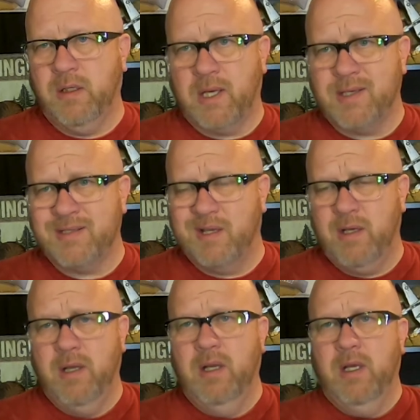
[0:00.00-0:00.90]
And like I
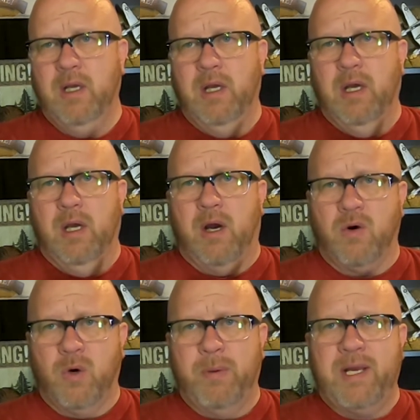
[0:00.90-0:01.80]
said,
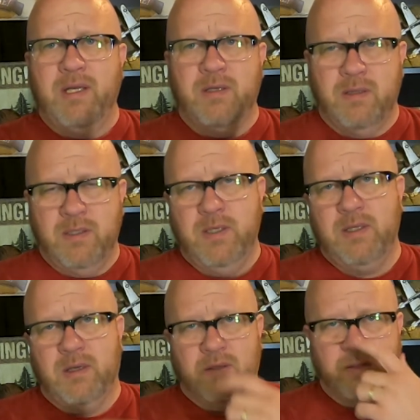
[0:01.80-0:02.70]
I'll go back into the
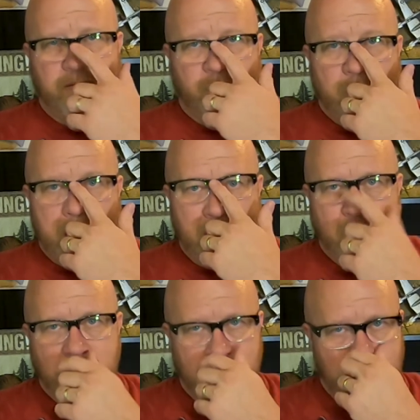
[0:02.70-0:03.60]
details of why I
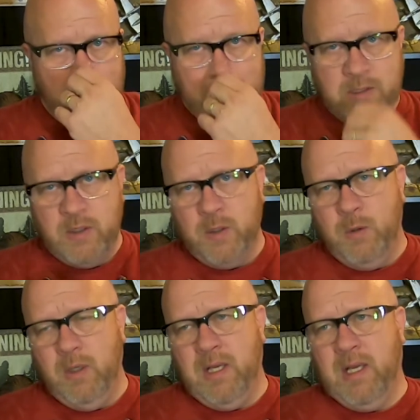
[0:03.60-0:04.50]
do some of the things I
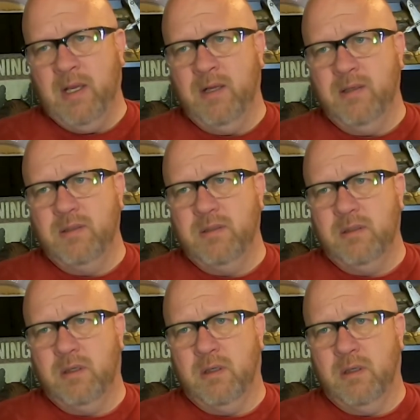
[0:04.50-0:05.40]
do. And
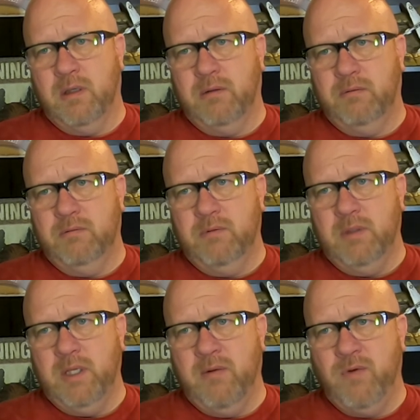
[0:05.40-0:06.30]

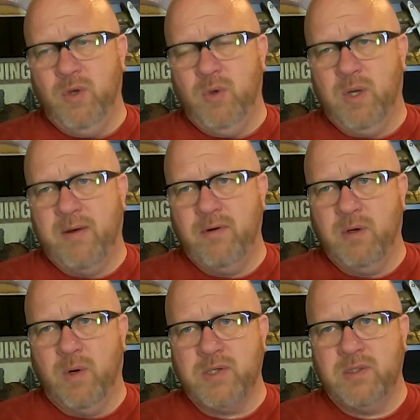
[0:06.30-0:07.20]
if you have any
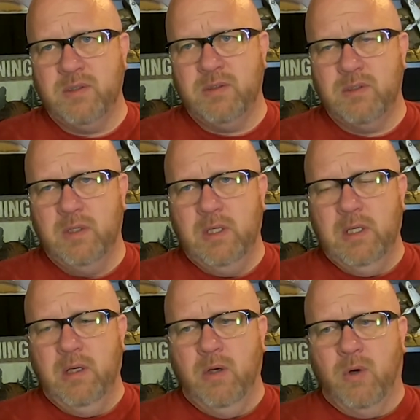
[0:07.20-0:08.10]
questions
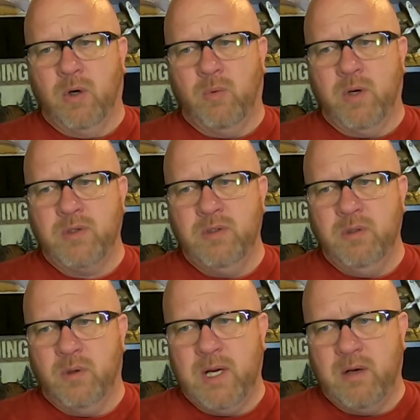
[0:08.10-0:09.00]
or want to
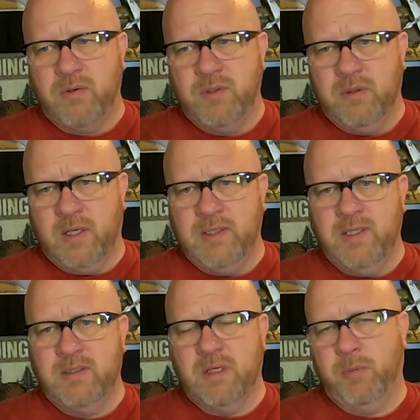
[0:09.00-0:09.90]
know how I
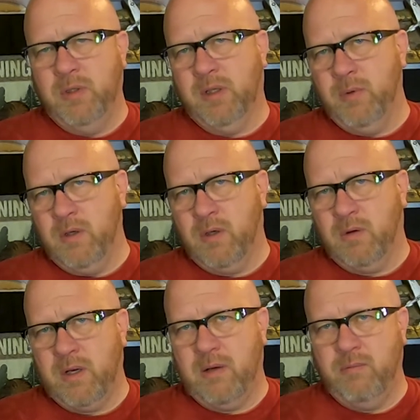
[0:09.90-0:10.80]
did something, let me know.